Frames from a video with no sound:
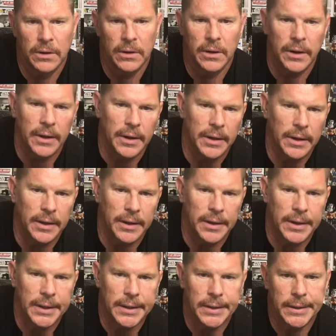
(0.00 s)

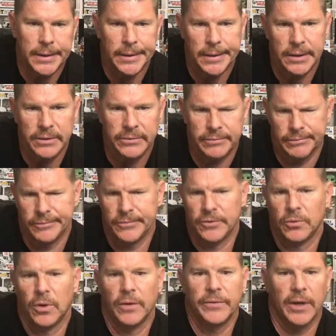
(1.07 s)
And it looks
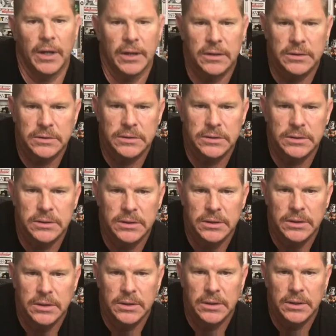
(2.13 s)
$12
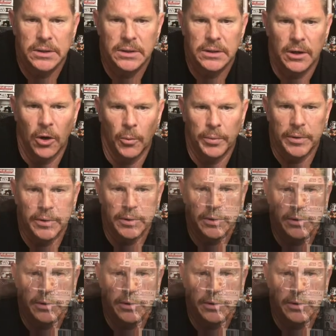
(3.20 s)
opened.